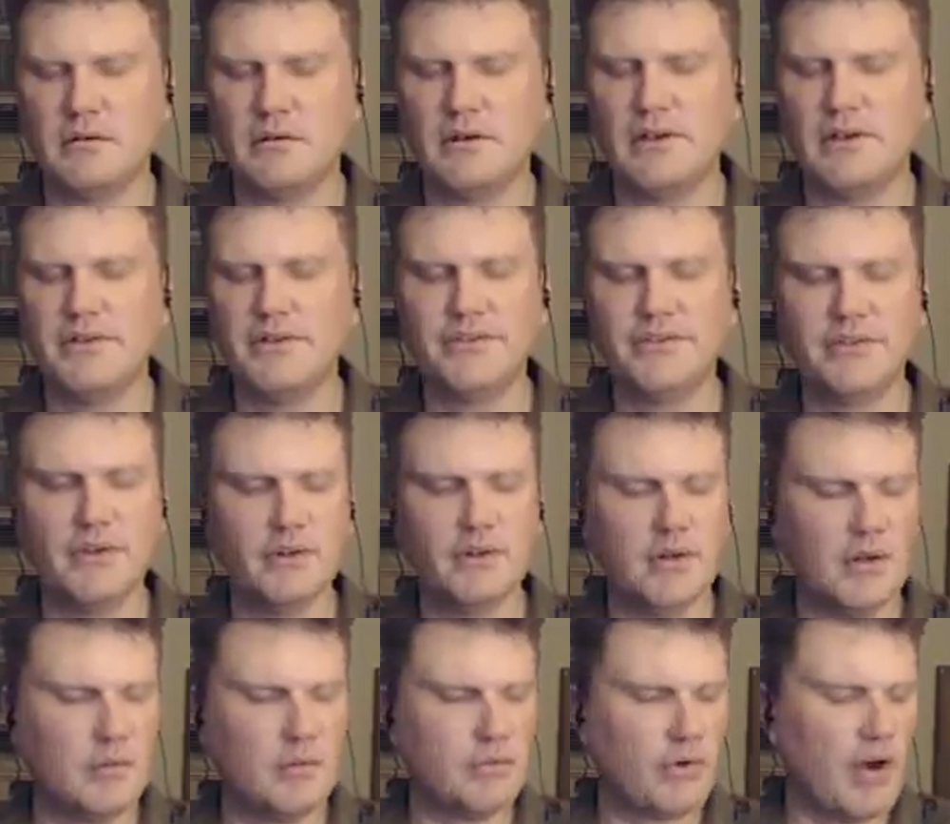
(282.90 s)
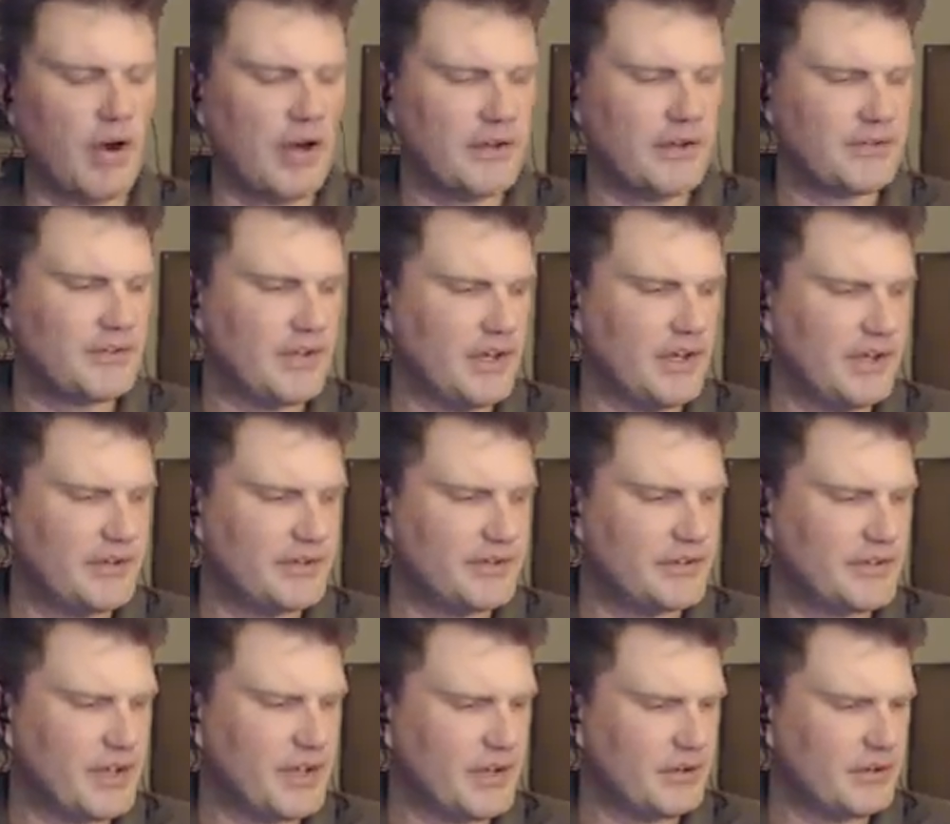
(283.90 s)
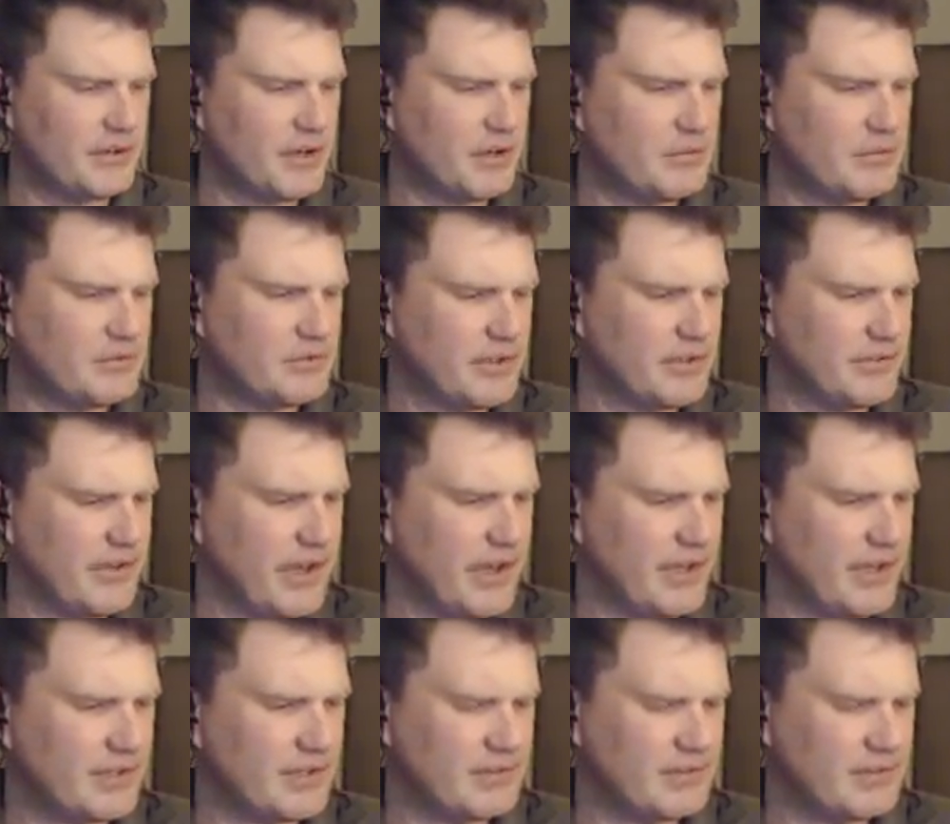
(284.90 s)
is still in process. I do not believe that.